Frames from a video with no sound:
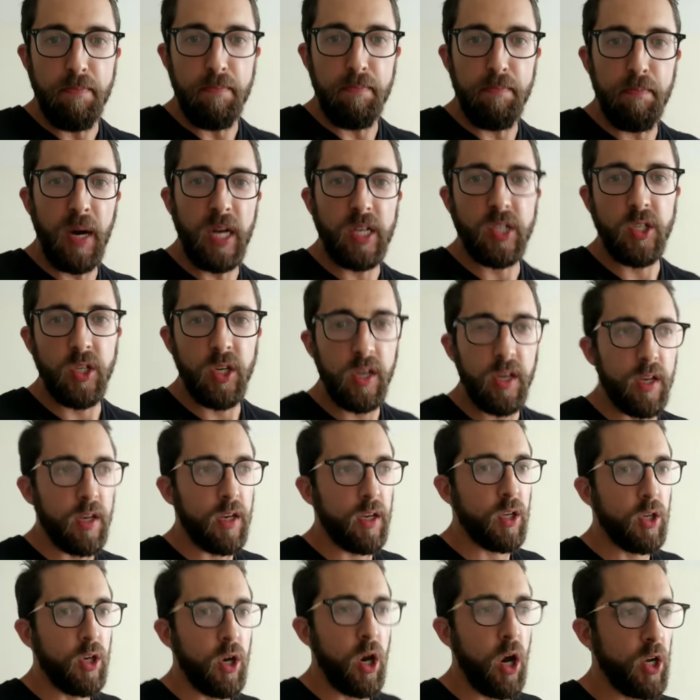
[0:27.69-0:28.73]
budget
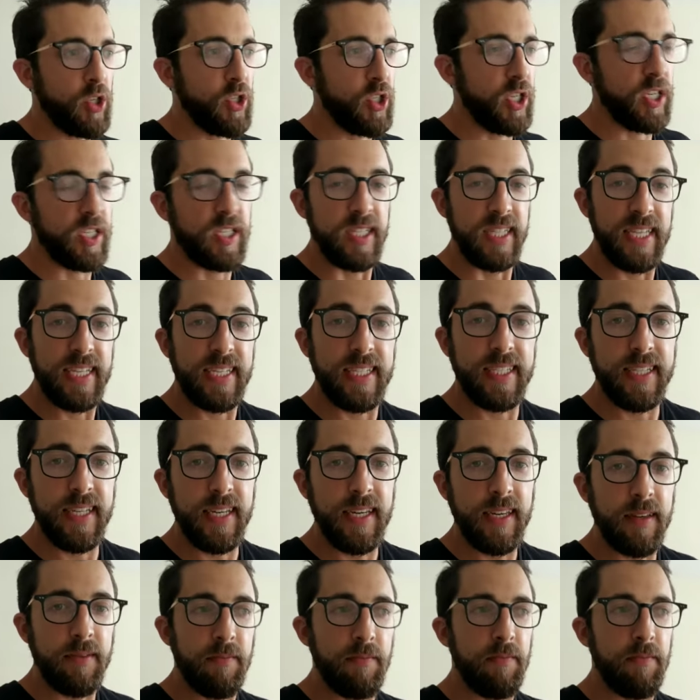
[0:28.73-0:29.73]
conscious listing,